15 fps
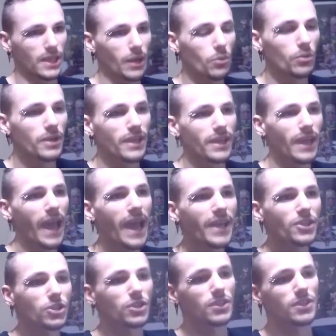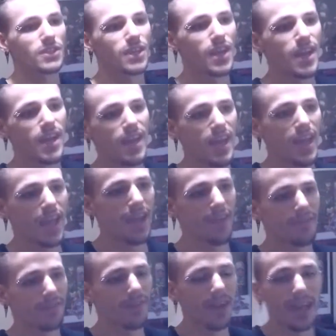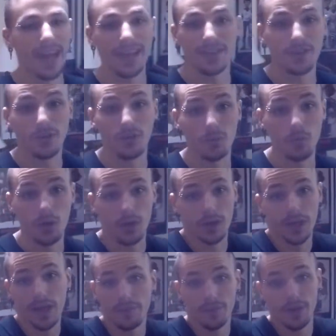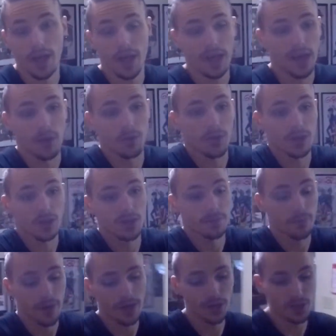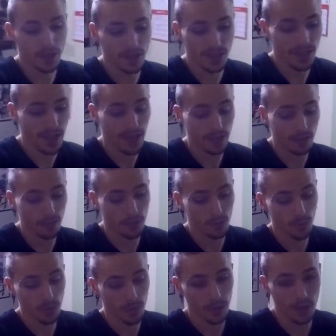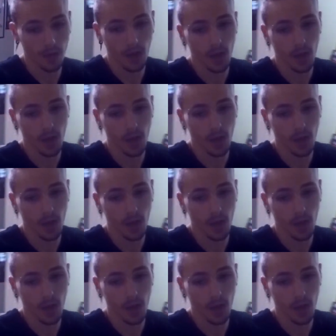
I would get anxious if I had to go to work every day. I would get super anxious because I had to go to work.